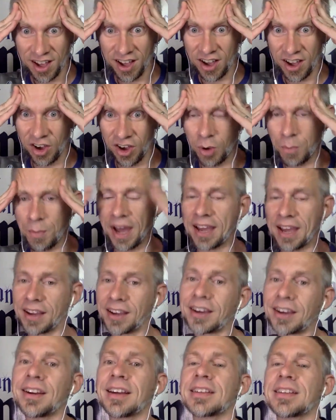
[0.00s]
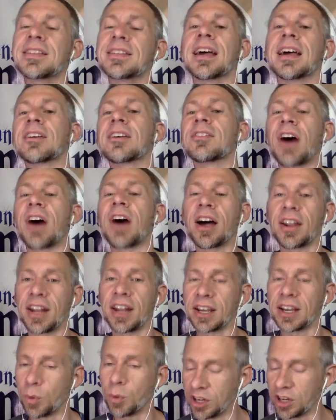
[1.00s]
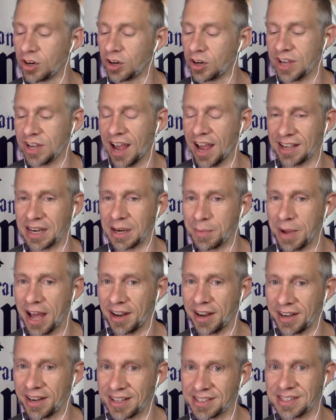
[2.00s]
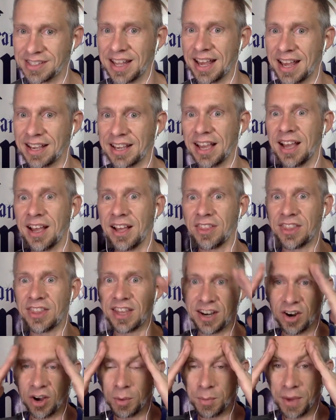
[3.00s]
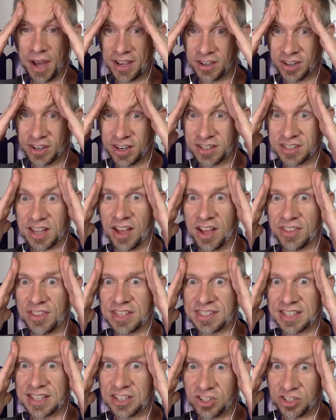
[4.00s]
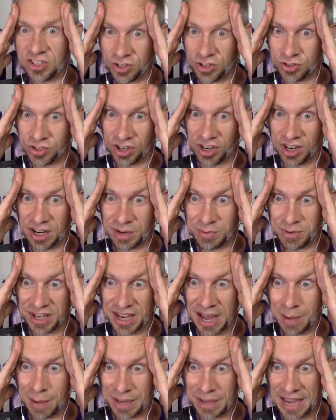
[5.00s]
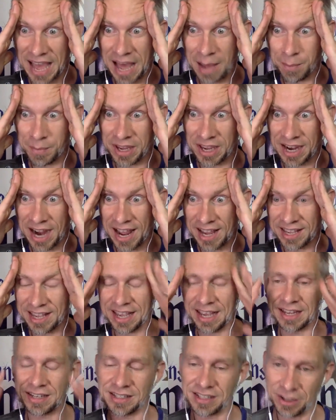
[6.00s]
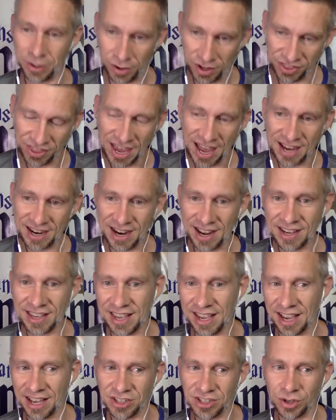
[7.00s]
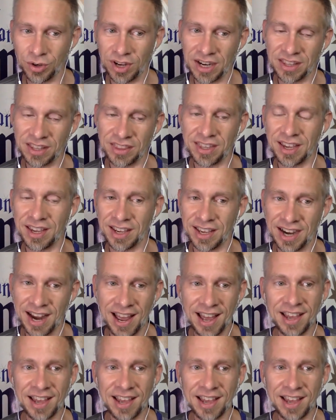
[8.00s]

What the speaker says: oh my goodness, like what you're talking about, Liz, that, oh my goodness, all these issues are going to be coming at me and I can't deal with that and I can't do anything.